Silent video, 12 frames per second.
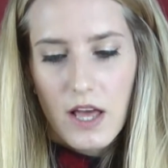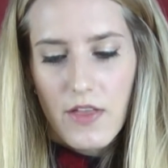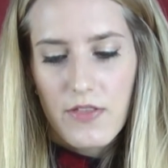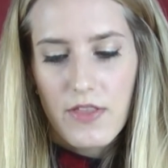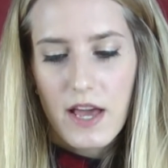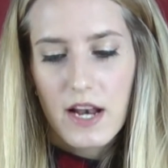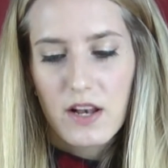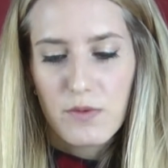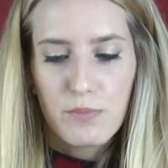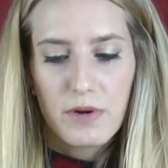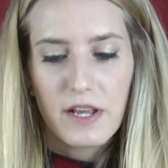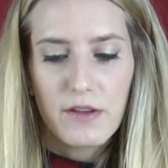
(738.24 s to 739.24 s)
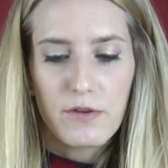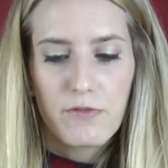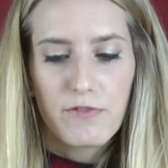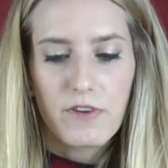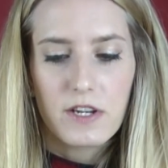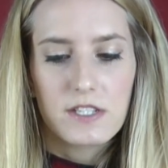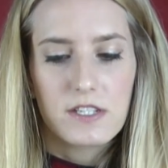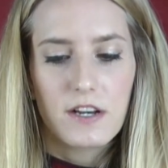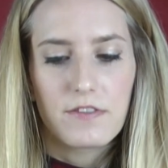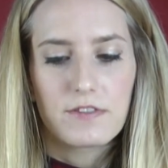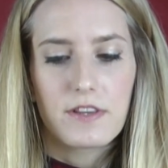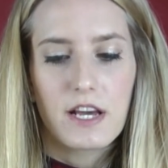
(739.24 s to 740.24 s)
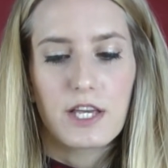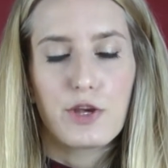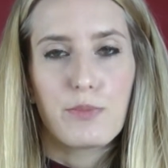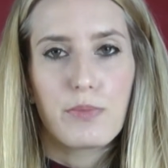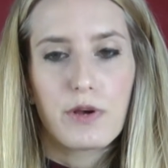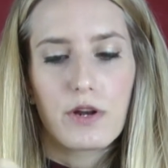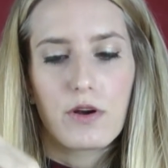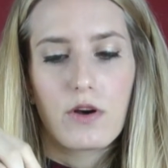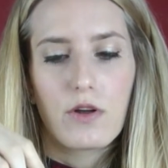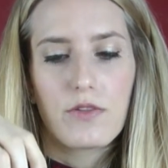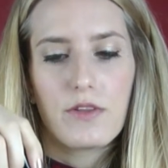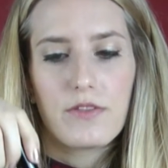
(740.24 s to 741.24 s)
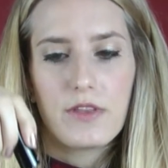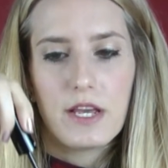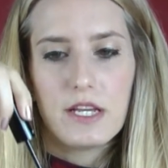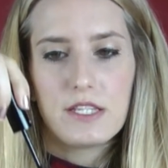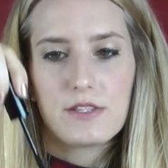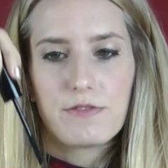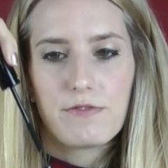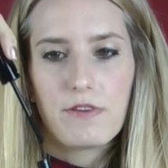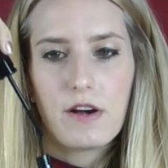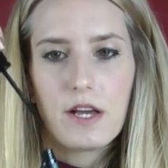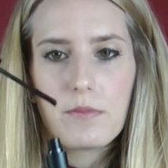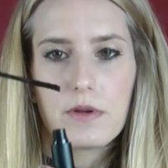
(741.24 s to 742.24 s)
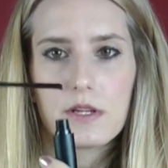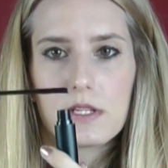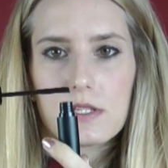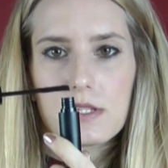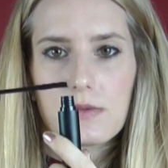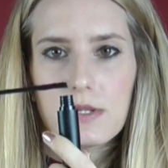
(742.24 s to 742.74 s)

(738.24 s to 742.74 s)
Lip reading: And then pretty fast after that you put on these fibres,